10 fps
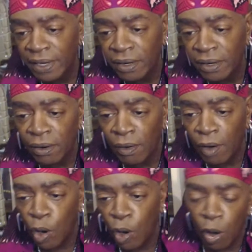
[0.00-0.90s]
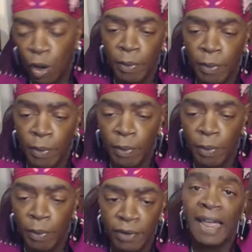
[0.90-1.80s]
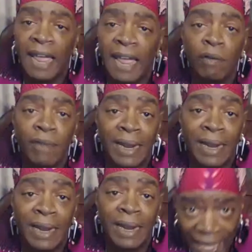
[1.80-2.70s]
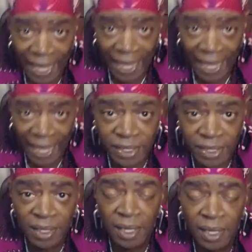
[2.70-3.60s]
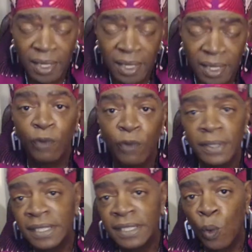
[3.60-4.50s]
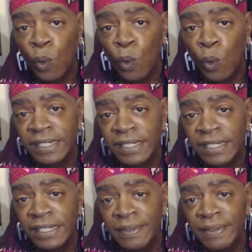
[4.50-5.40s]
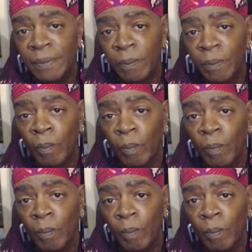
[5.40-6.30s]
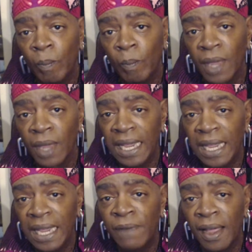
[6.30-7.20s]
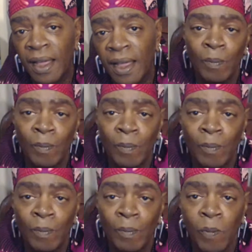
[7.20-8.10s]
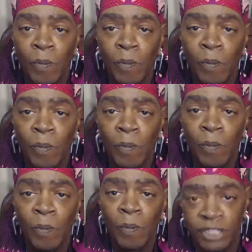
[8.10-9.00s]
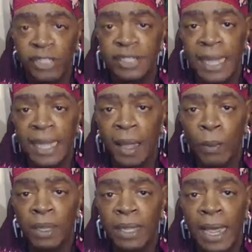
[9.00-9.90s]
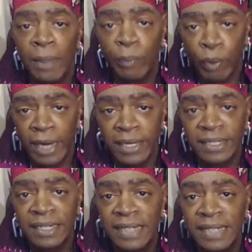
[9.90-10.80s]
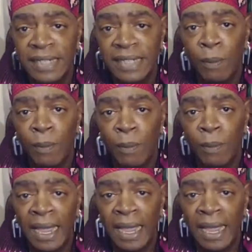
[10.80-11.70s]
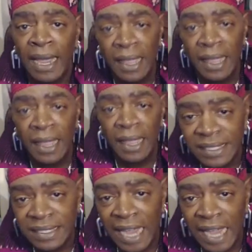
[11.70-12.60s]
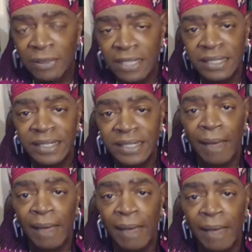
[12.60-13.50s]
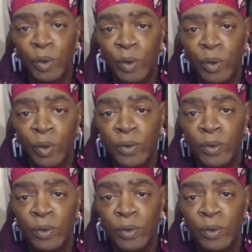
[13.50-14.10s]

beloved urban gorilla, have already happened before someone receives a hand of Ifa. There are traditions that come with that, practices that come with that, that establish taboos.